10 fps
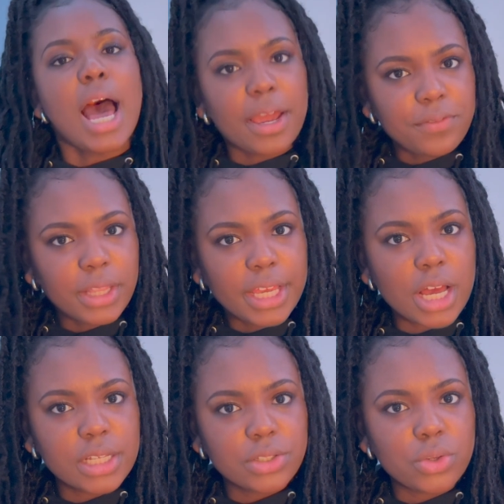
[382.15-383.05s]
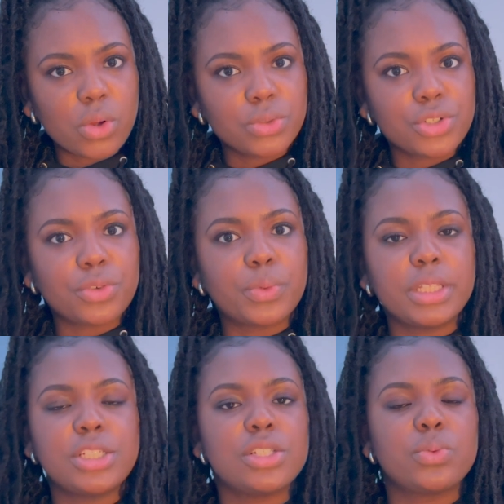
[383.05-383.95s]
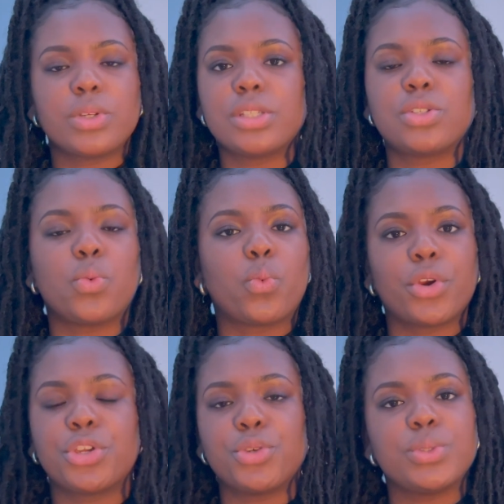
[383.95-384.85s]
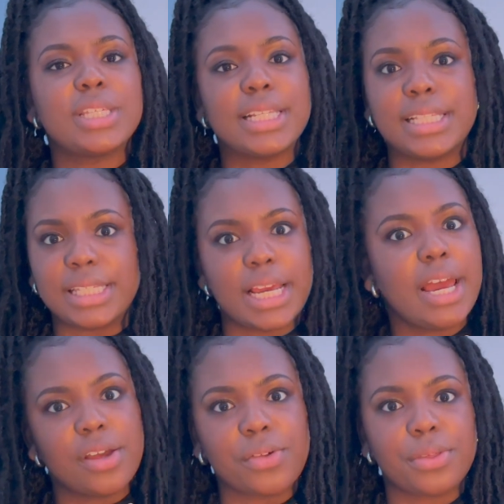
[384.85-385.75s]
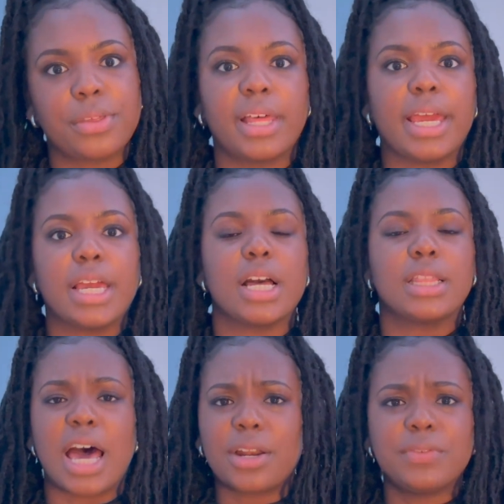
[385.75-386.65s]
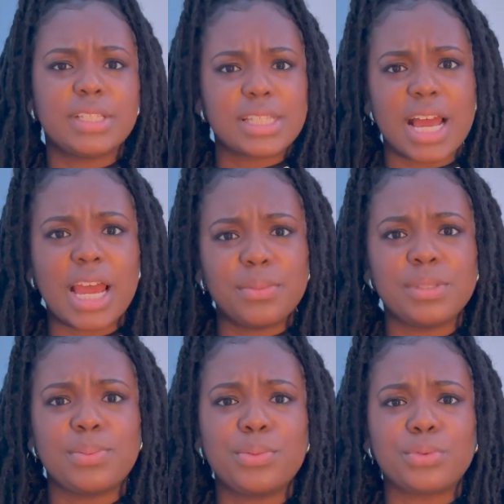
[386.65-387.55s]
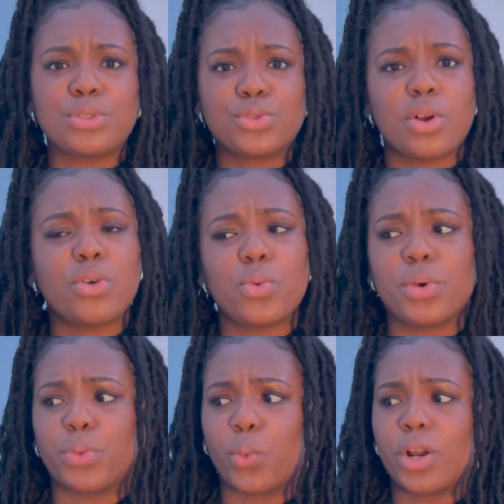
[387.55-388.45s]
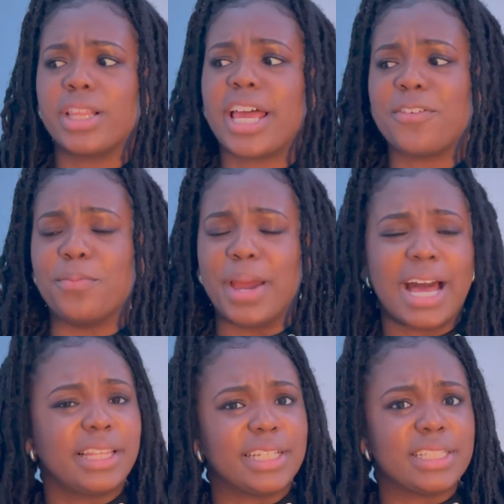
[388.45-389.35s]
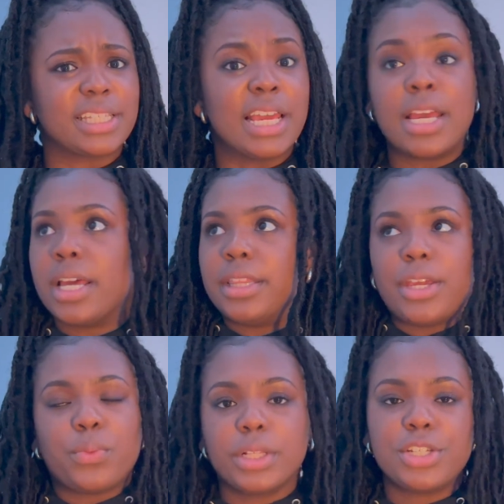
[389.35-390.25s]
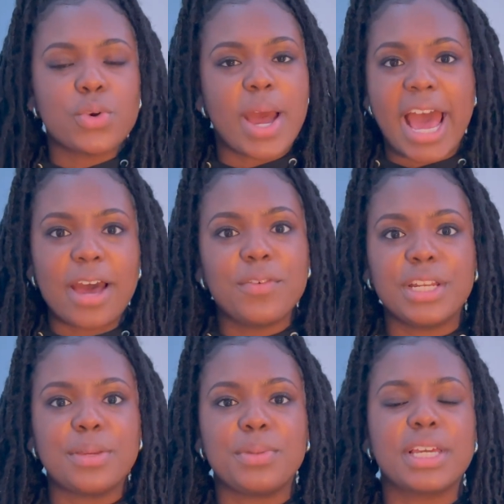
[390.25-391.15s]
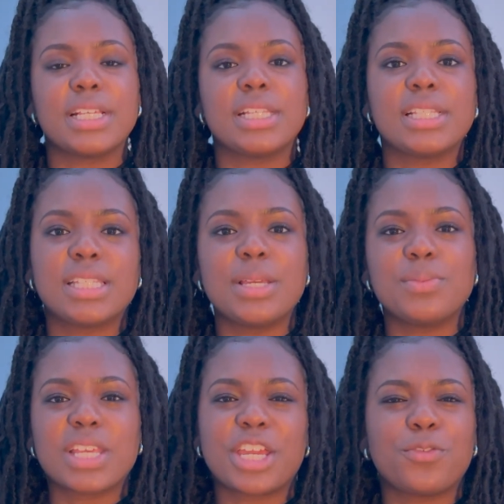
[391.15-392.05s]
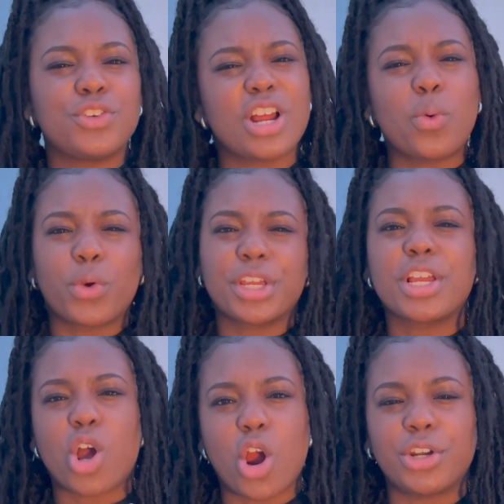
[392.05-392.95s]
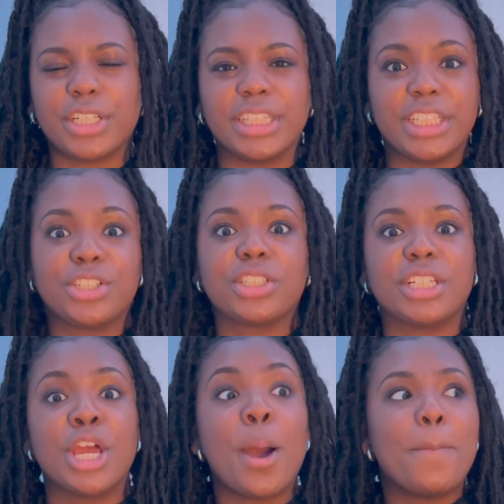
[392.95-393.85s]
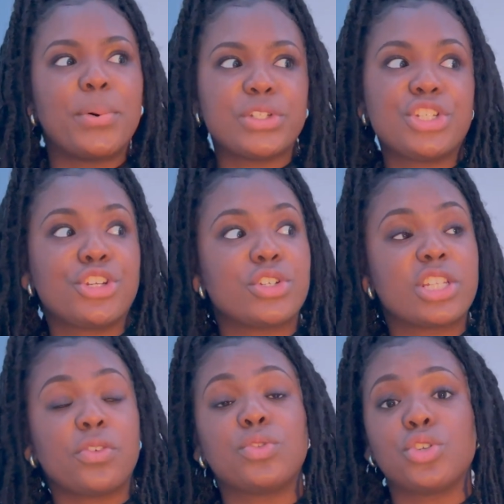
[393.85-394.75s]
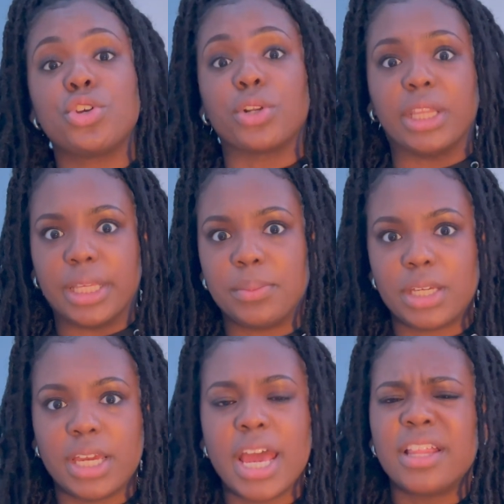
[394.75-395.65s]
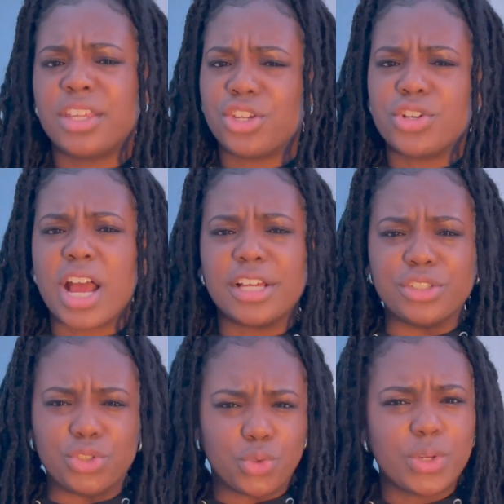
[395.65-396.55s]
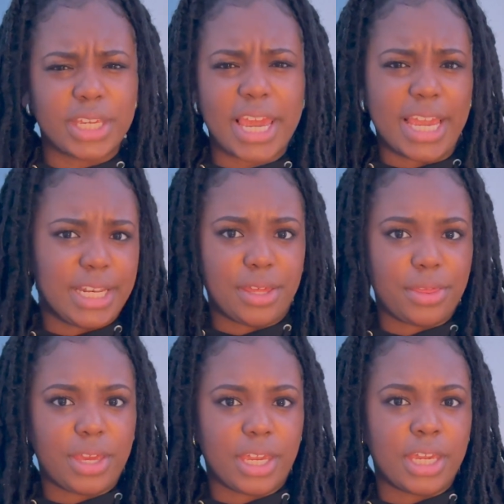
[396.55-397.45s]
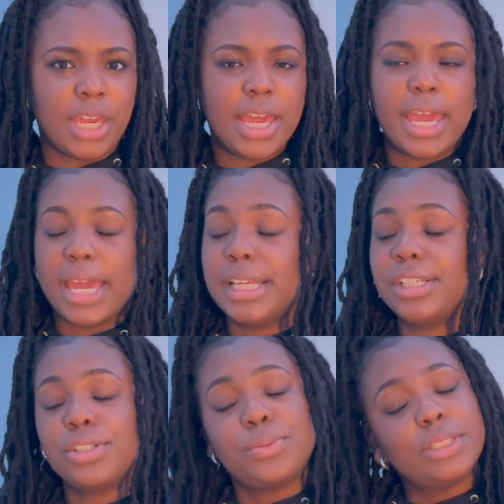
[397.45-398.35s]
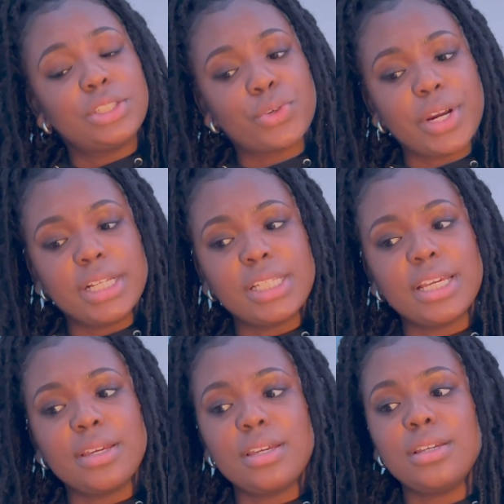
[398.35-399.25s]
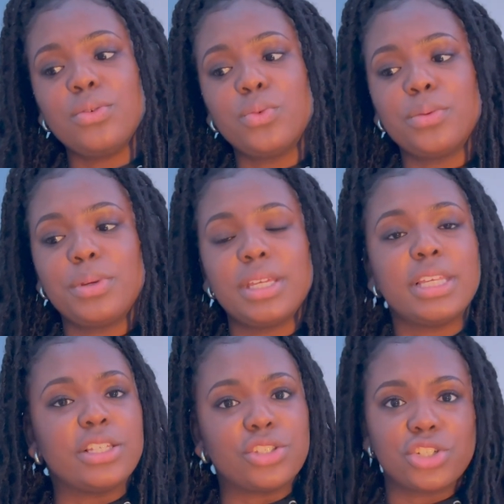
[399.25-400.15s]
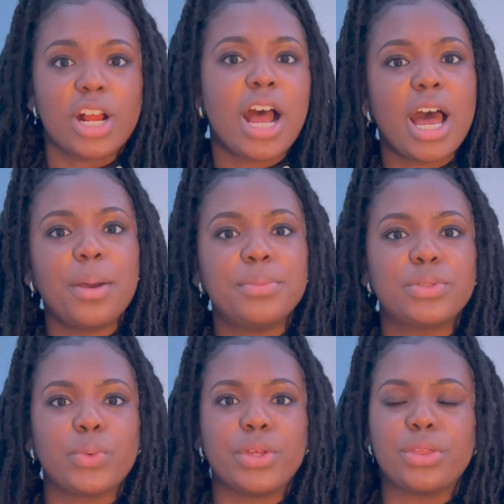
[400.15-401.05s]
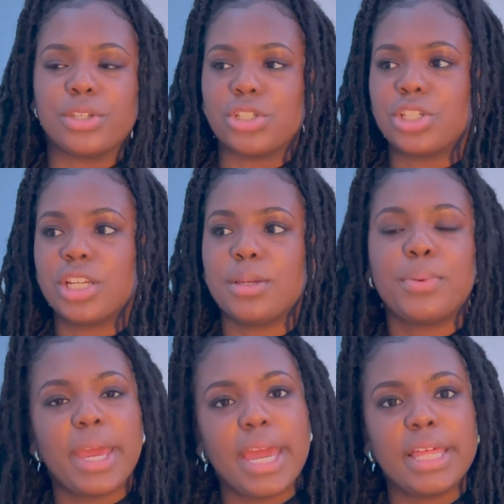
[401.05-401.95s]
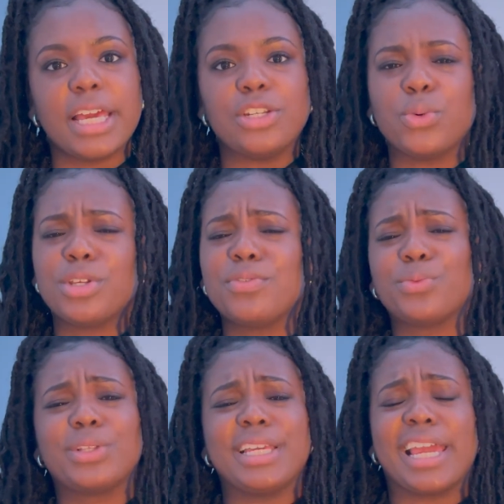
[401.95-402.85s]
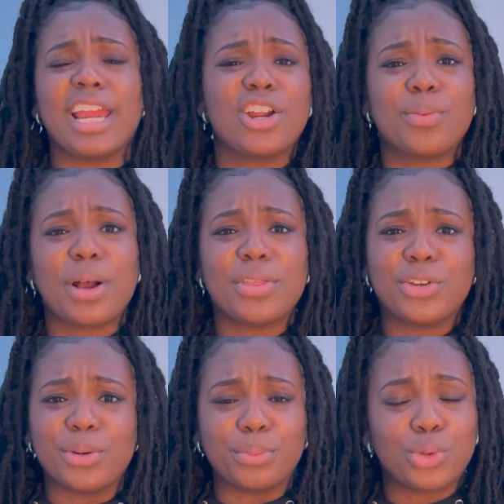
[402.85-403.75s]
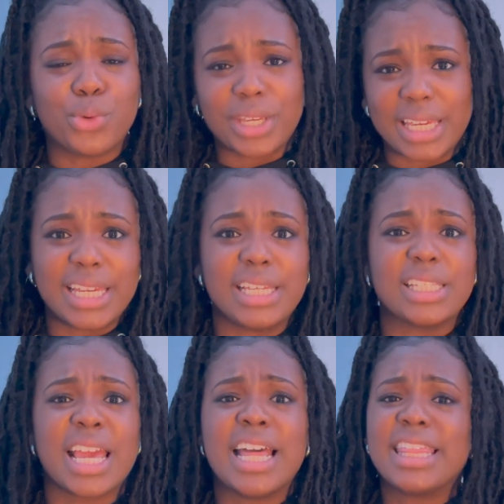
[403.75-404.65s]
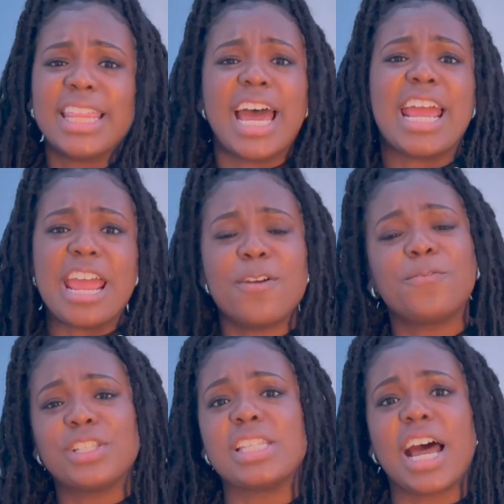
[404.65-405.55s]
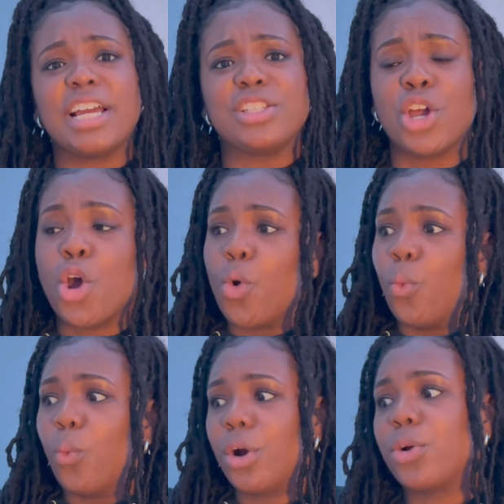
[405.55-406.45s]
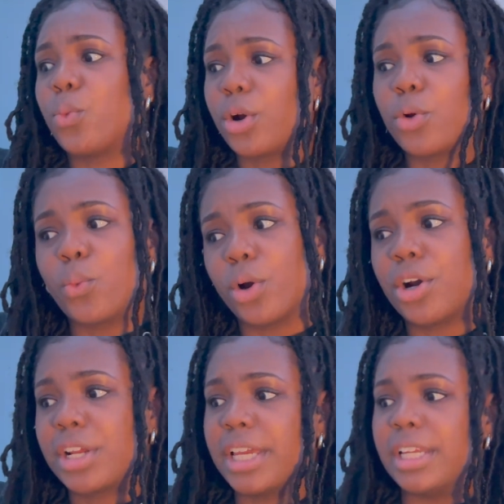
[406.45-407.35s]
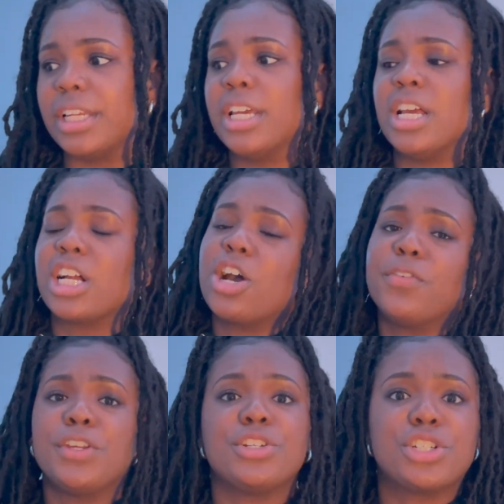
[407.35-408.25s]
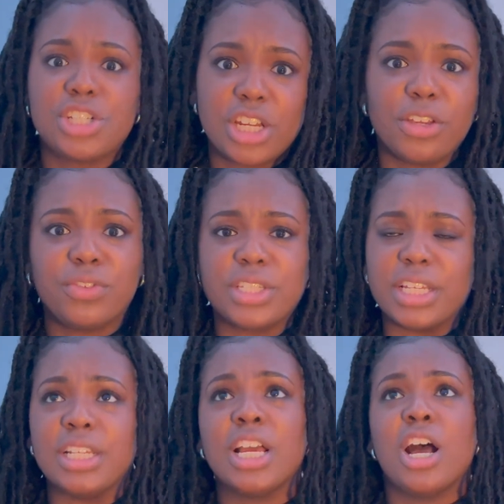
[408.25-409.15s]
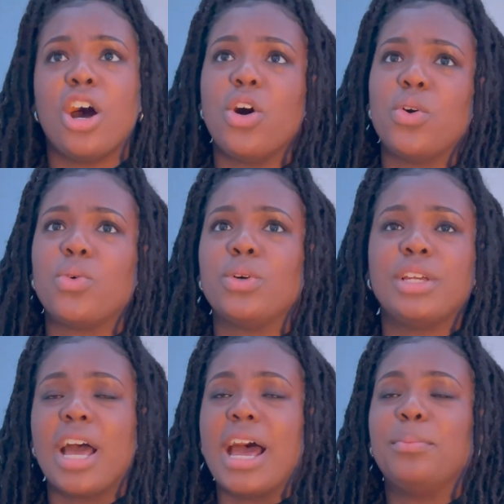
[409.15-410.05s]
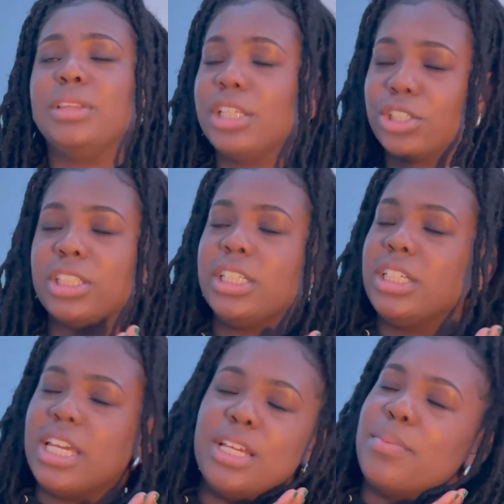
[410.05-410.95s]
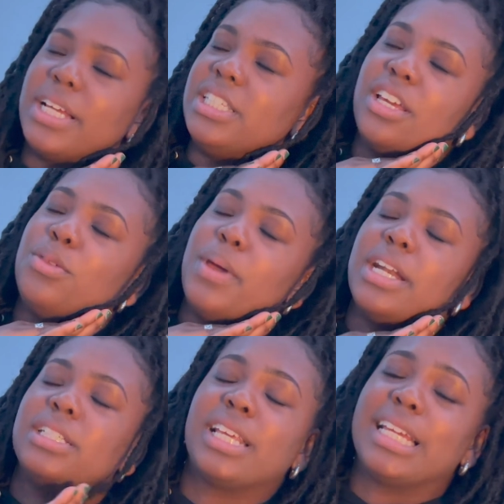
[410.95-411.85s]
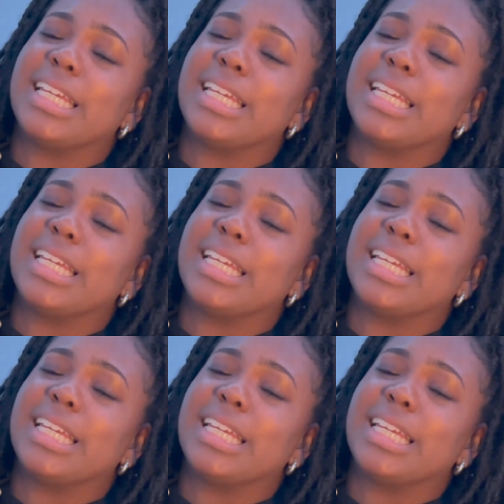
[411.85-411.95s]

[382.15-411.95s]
I feel like hustle culture really just wants to work you to death. Like, a lot of the times people struggle with work-life balance. They really don't have any, because it seems like if you're not working hard and literally pushing yourself to your limit, then you're not doing anything. And you know what's crazy? It will be these jobs with the shitty pay that don't even really care about their employees, that emphasize work and cover your shift, and oh, I'm literally in my deathbed. It's like,